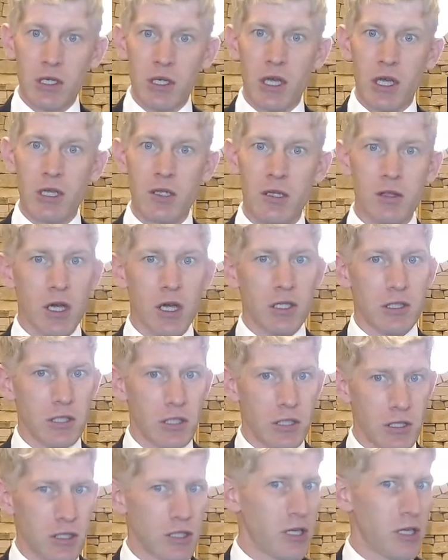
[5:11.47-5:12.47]
And you thought
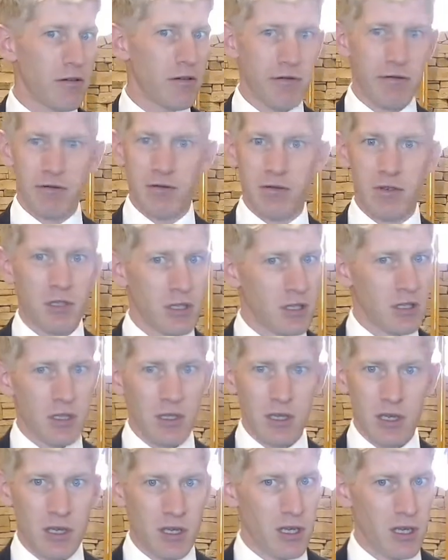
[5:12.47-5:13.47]
to yourself,
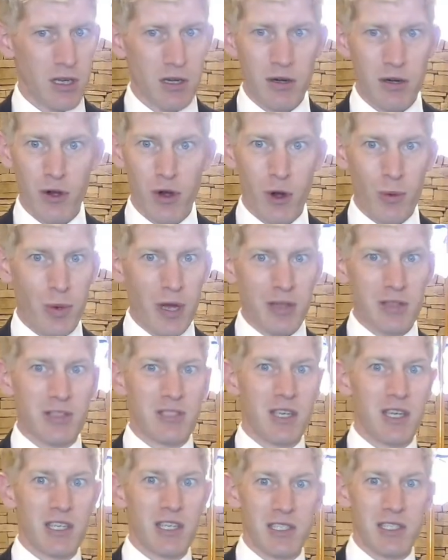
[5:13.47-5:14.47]
I don't know about
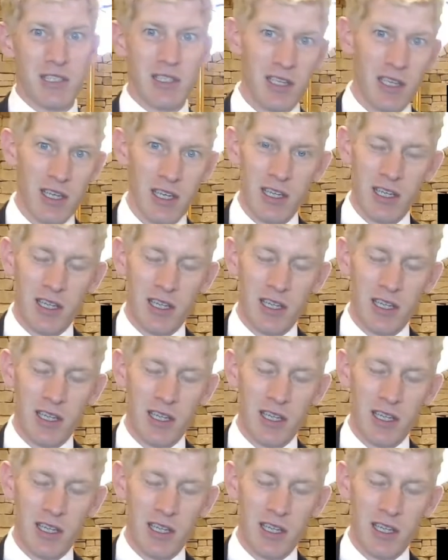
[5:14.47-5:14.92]
this.